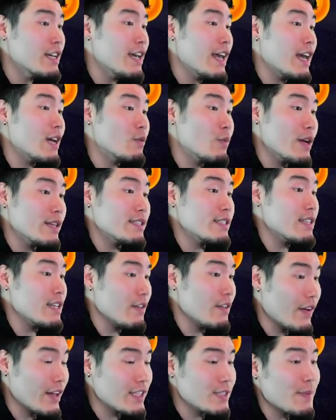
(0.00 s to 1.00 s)
and raises
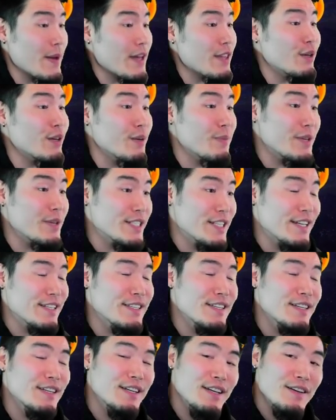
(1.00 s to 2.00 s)
defense by 30%
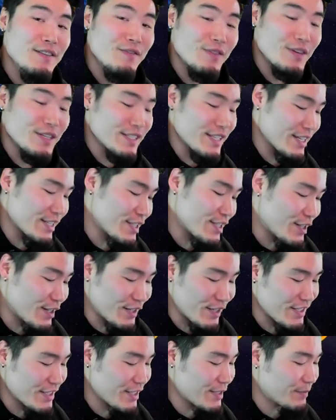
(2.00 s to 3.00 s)
for 6
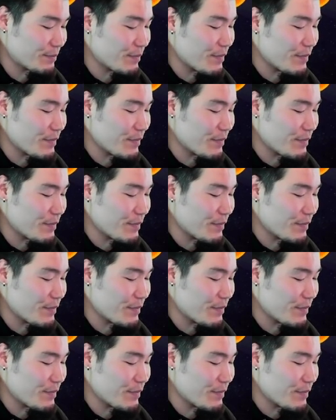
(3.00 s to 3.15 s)
turns.